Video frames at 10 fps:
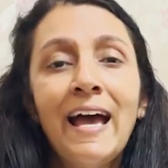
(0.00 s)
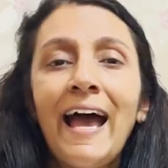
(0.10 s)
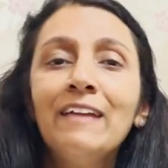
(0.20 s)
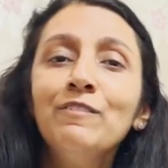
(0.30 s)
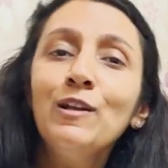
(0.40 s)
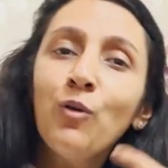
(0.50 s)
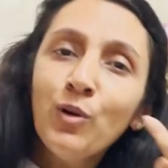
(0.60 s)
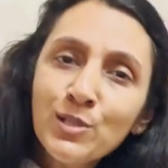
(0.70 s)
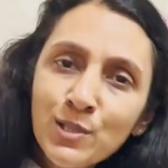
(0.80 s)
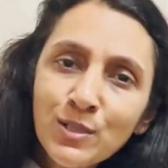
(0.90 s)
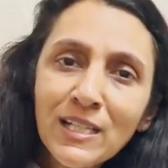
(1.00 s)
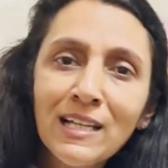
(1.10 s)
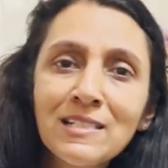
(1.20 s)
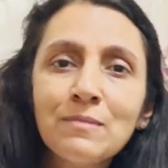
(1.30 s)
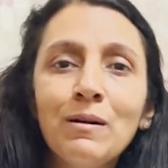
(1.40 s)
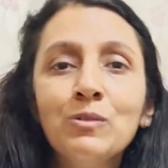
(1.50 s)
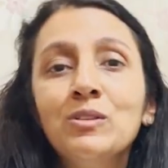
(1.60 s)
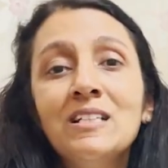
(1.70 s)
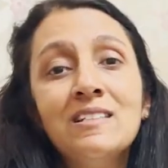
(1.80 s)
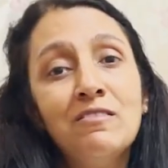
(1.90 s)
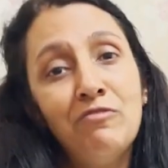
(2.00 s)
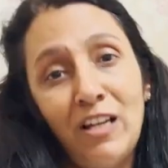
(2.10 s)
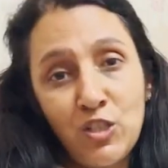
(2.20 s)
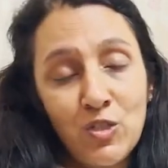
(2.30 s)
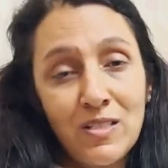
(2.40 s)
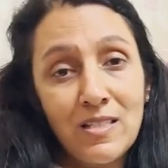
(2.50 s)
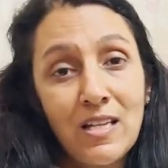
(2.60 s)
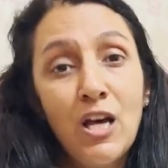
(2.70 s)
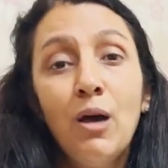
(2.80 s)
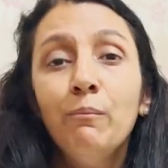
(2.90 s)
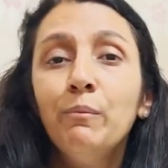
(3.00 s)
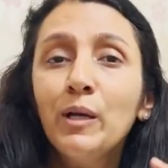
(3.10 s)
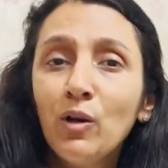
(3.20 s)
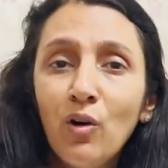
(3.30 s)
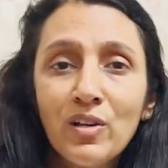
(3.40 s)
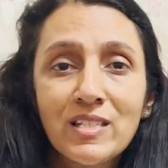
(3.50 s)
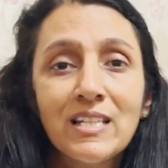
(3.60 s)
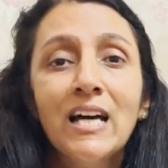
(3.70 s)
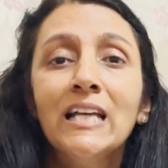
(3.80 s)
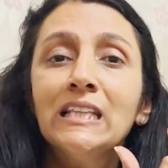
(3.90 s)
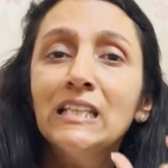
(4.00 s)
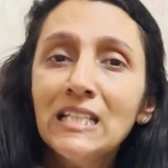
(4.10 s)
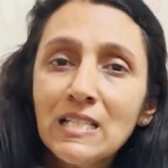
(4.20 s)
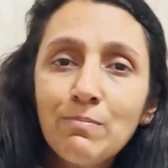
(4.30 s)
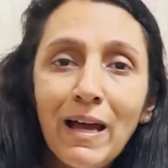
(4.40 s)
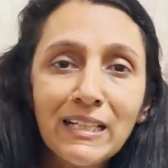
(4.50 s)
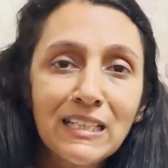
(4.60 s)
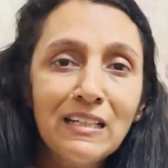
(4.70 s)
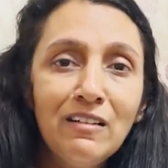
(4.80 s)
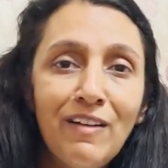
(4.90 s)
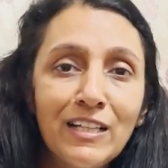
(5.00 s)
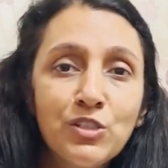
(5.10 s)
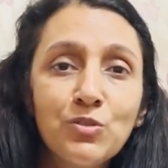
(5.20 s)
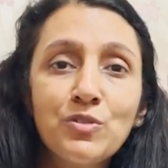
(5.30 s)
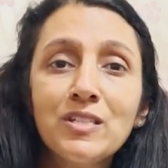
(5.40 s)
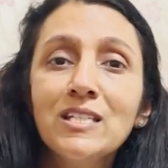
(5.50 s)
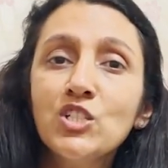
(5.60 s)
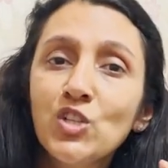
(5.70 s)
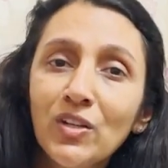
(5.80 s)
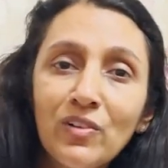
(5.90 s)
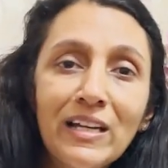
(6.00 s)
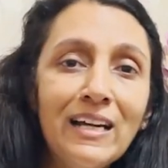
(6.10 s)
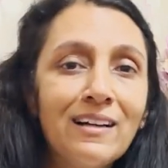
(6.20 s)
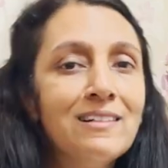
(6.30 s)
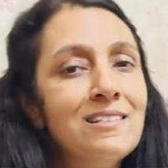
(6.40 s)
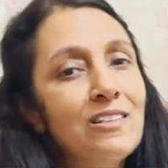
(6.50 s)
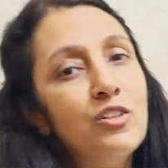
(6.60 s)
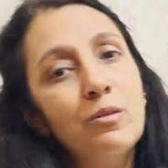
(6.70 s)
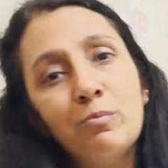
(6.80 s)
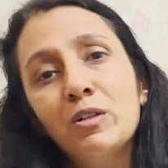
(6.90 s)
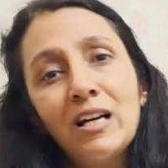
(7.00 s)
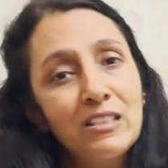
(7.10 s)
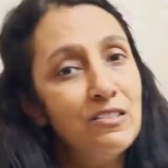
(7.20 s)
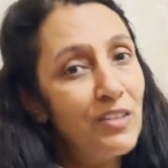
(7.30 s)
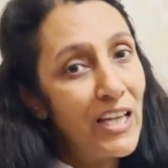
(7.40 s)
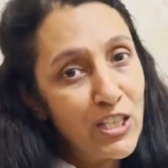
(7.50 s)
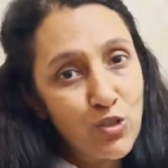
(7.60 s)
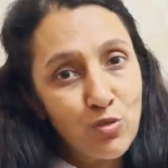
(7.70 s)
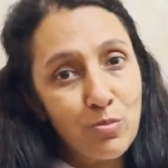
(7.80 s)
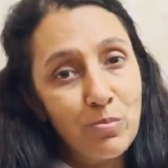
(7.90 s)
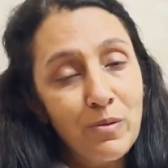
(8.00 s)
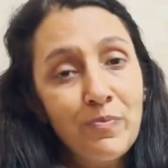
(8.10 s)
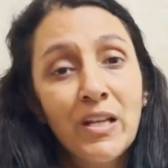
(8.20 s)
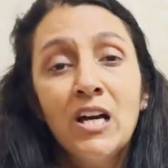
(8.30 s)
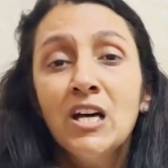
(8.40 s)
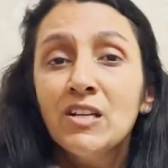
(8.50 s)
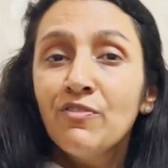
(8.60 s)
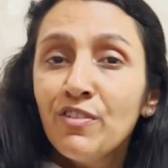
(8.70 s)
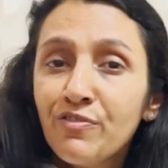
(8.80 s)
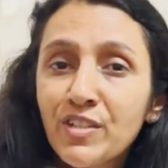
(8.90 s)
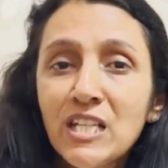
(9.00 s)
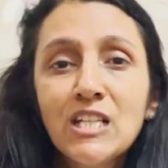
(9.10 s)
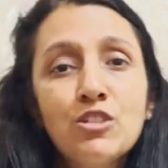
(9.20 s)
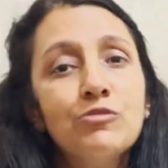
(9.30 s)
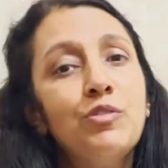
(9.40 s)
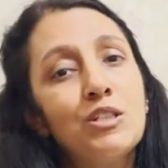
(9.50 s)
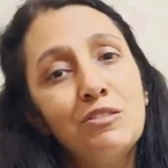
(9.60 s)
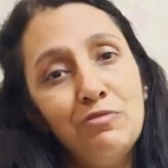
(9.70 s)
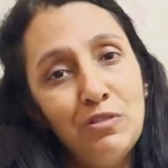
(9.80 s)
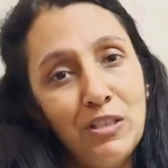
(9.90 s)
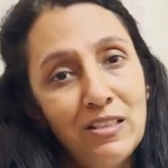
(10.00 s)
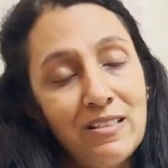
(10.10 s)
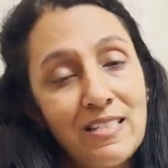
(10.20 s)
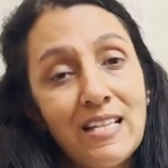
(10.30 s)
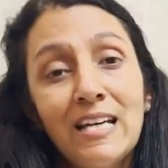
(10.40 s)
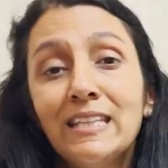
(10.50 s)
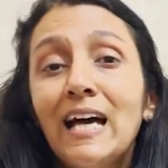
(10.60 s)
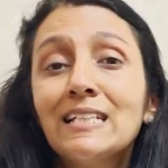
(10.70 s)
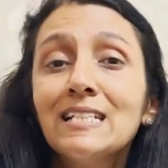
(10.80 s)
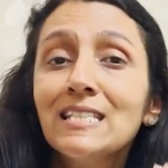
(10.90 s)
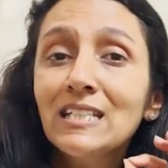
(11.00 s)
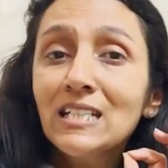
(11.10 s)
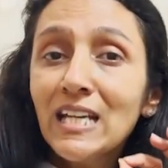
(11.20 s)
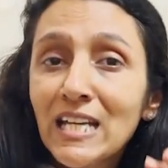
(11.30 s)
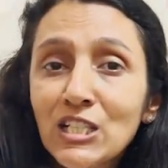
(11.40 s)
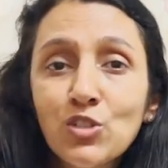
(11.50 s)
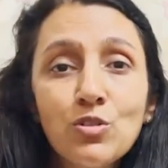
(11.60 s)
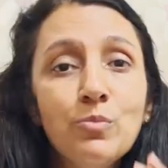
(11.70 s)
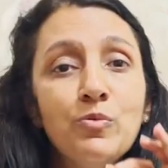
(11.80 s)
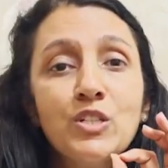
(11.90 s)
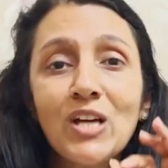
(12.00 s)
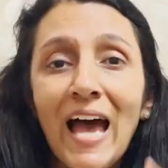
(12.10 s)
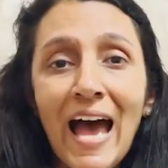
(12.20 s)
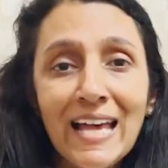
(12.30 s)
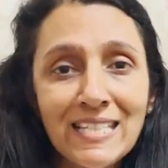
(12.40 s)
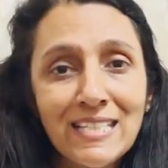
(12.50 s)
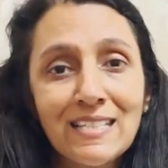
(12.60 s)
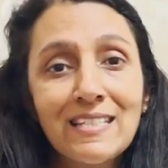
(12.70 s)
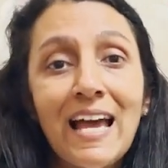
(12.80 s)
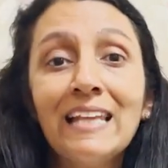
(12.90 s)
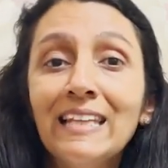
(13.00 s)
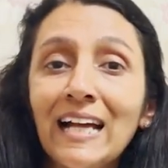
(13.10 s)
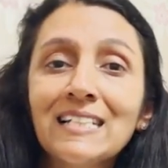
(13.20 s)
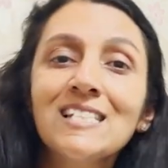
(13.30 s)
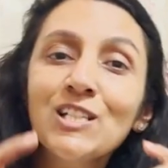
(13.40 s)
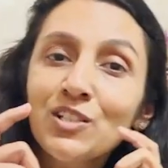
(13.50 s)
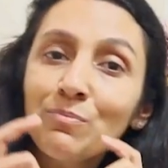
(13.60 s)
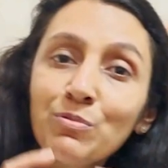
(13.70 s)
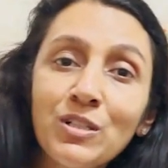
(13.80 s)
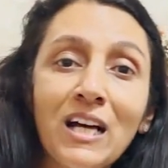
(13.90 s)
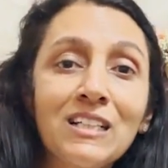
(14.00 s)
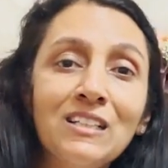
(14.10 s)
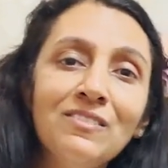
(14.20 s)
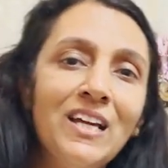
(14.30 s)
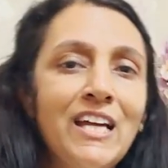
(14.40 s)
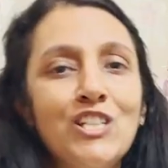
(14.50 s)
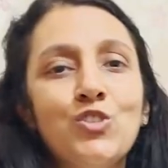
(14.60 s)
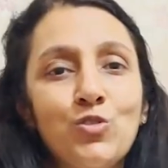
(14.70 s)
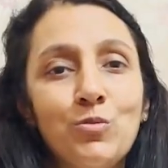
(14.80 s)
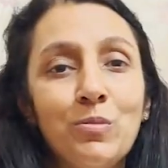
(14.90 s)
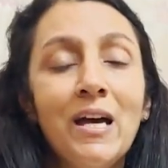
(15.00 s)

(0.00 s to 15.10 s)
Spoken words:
and will also tell us about these infections, because this bacterial vaginosis generally occurs in the reproductive age group 15 to 44 years. That is the age group which has this, and that is the reproductive age group.